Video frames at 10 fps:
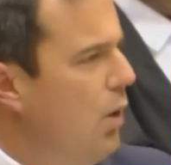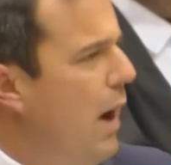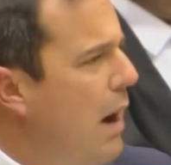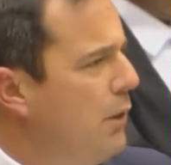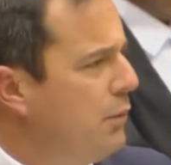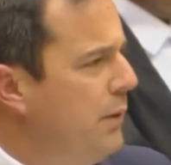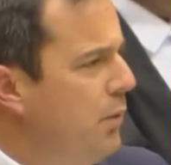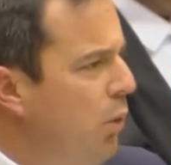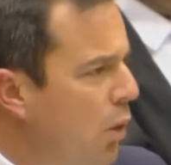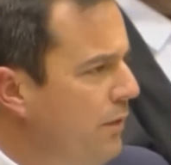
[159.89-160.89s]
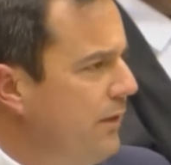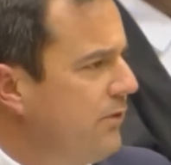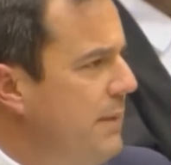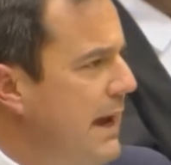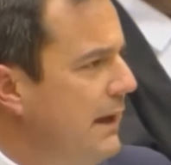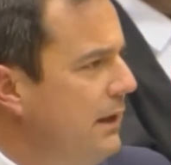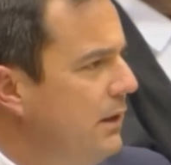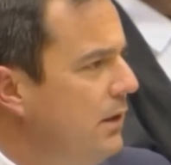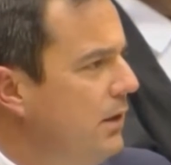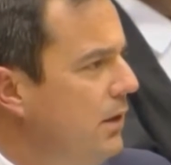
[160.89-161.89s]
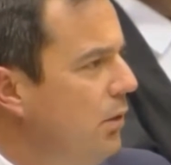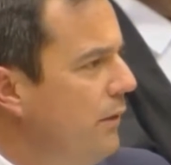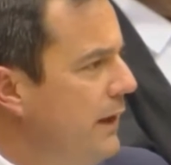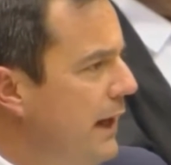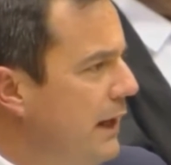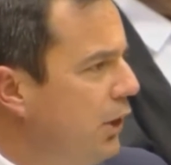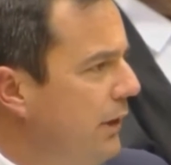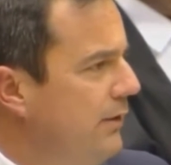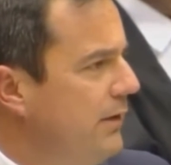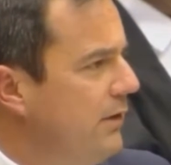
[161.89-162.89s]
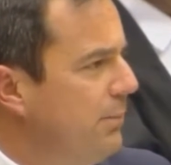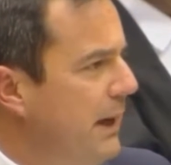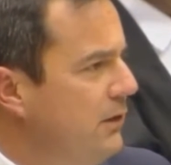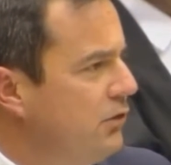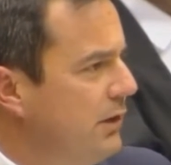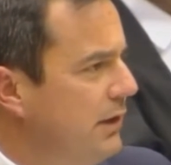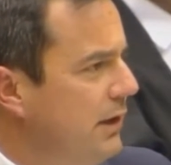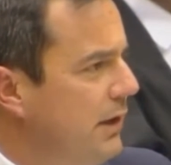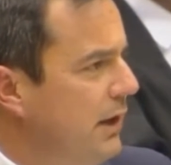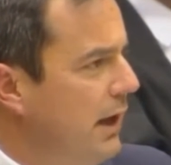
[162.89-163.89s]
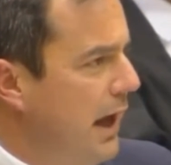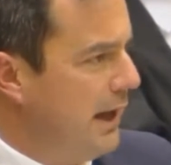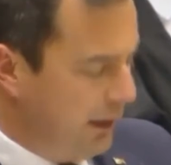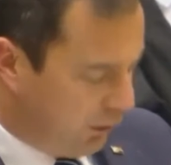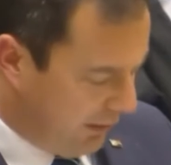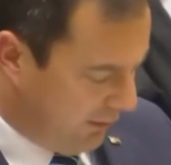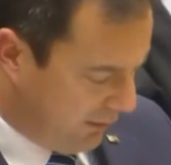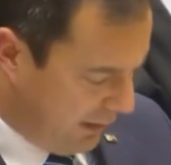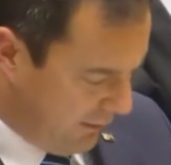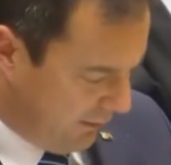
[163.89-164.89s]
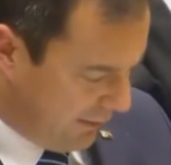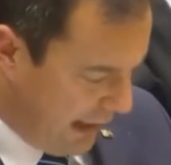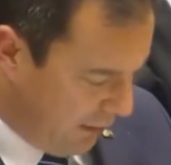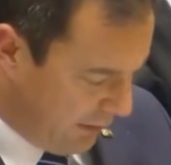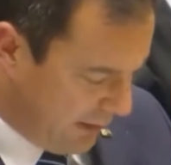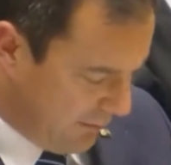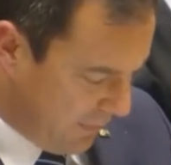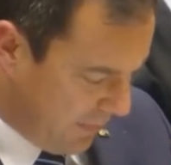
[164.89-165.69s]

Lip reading: Why would we reward this man with an increase in his pension and increase in the salary?